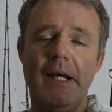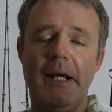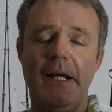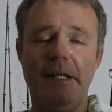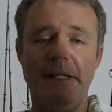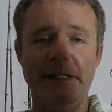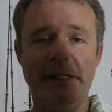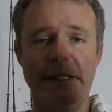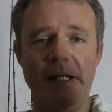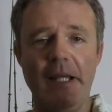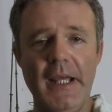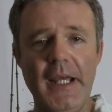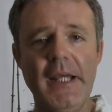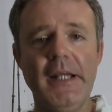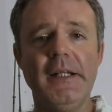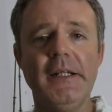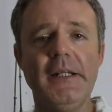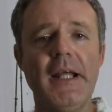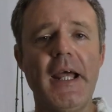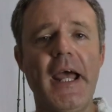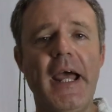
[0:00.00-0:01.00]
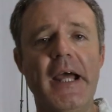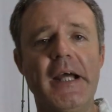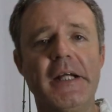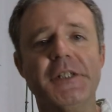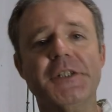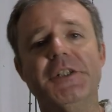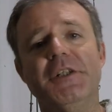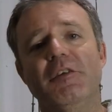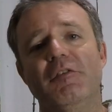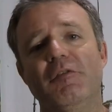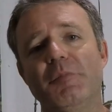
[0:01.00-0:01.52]
and the end
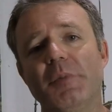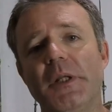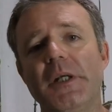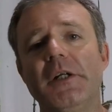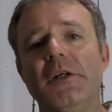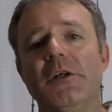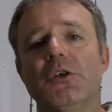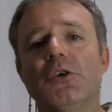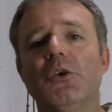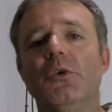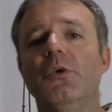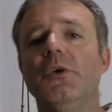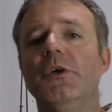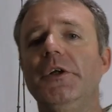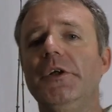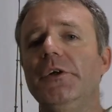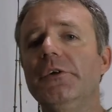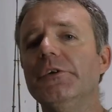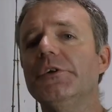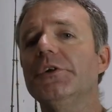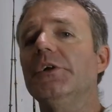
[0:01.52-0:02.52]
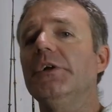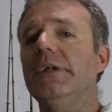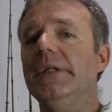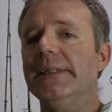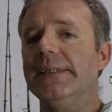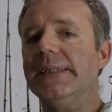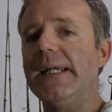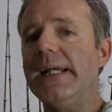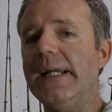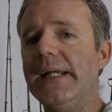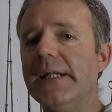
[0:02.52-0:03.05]
action of planer trolling usually
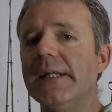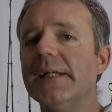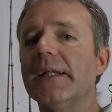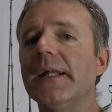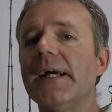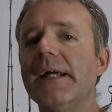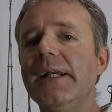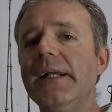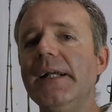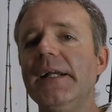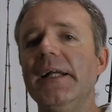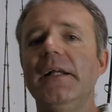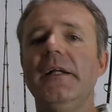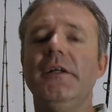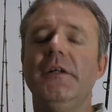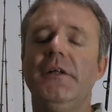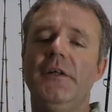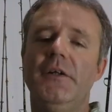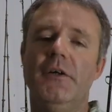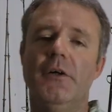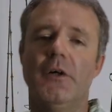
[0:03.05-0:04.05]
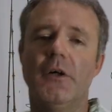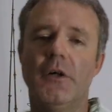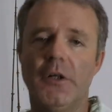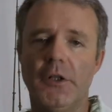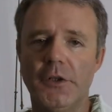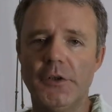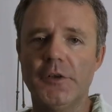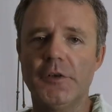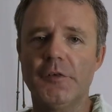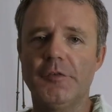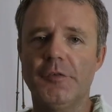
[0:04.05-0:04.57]
is hand lining in your
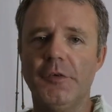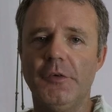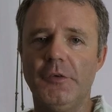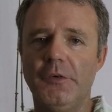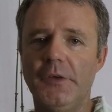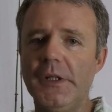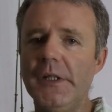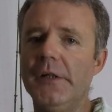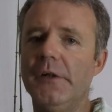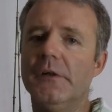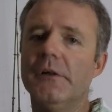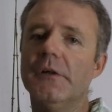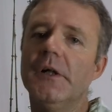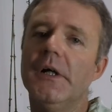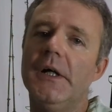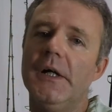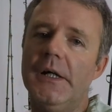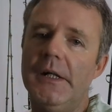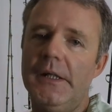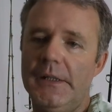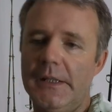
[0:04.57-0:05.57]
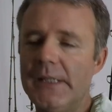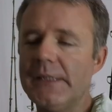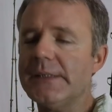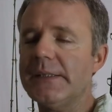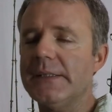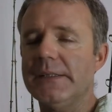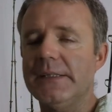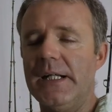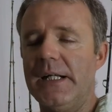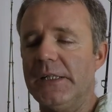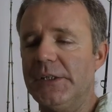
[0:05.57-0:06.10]
100-foot leader that's
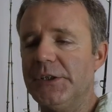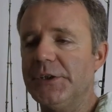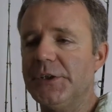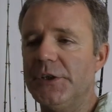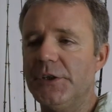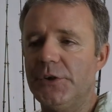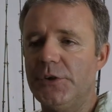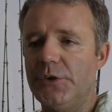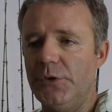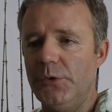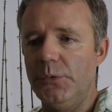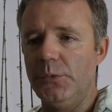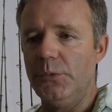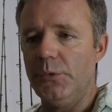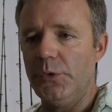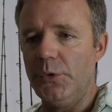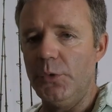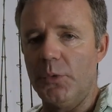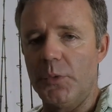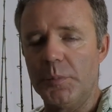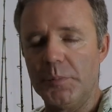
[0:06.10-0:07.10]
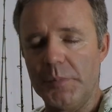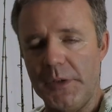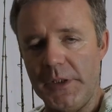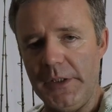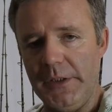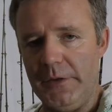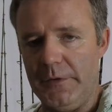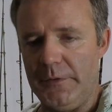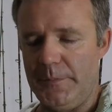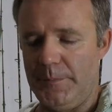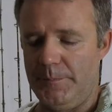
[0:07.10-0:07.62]
attached to your
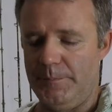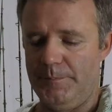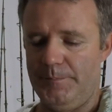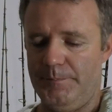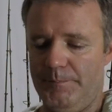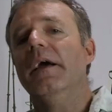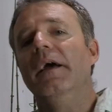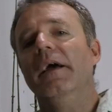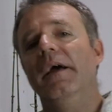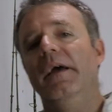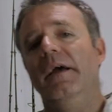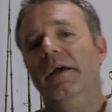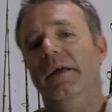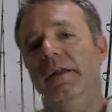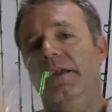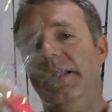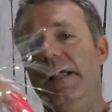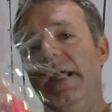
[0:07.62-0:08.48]
planer. And